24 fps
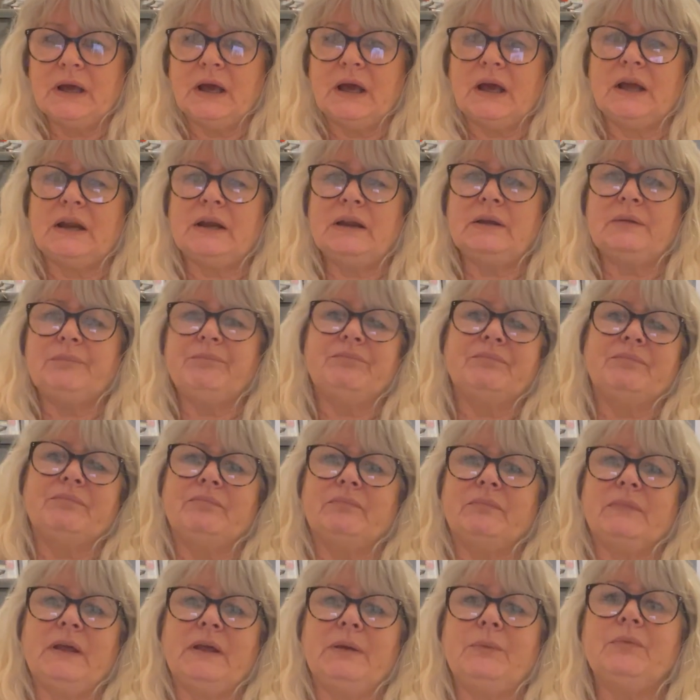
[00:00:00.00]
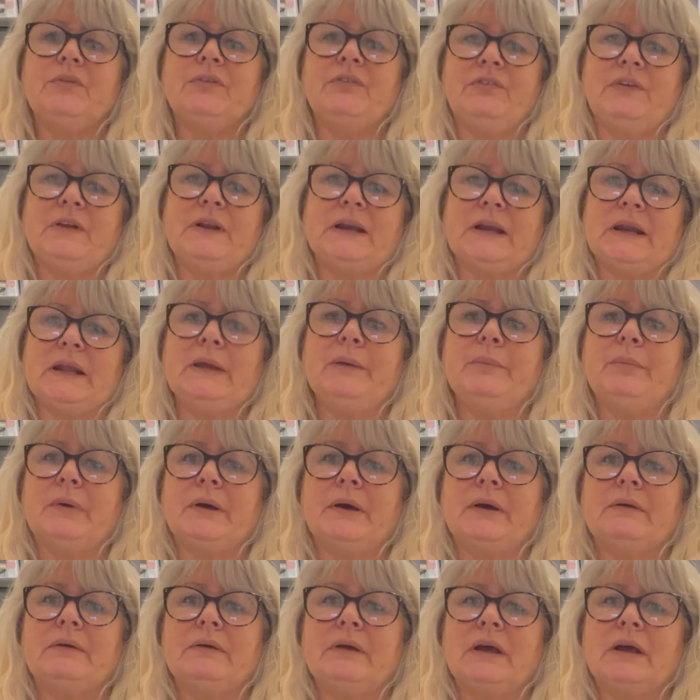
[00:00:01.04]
And it was fiddly, but